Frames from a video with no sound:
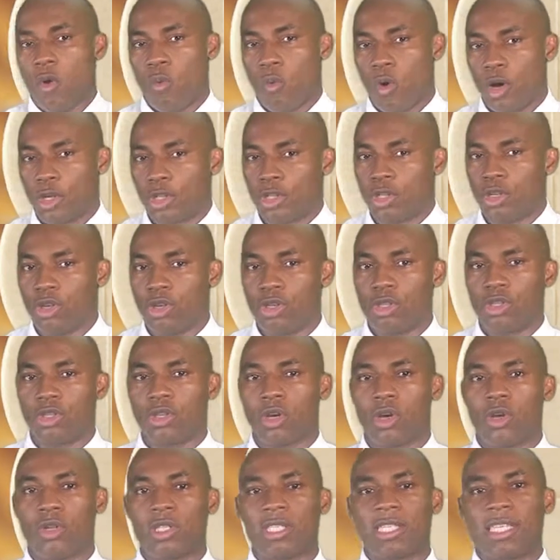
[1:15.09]
was used
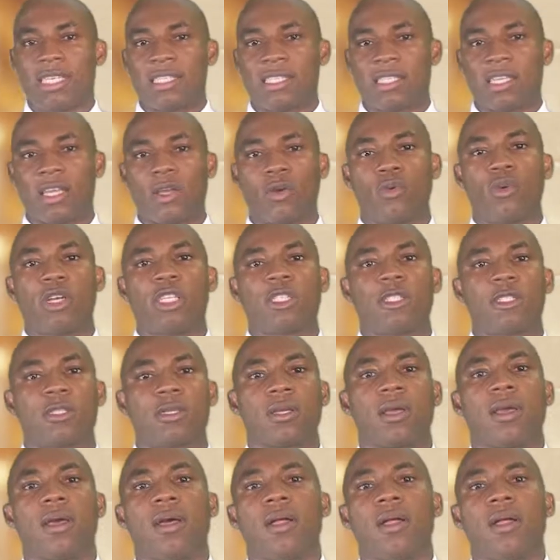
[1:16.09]
to distinguish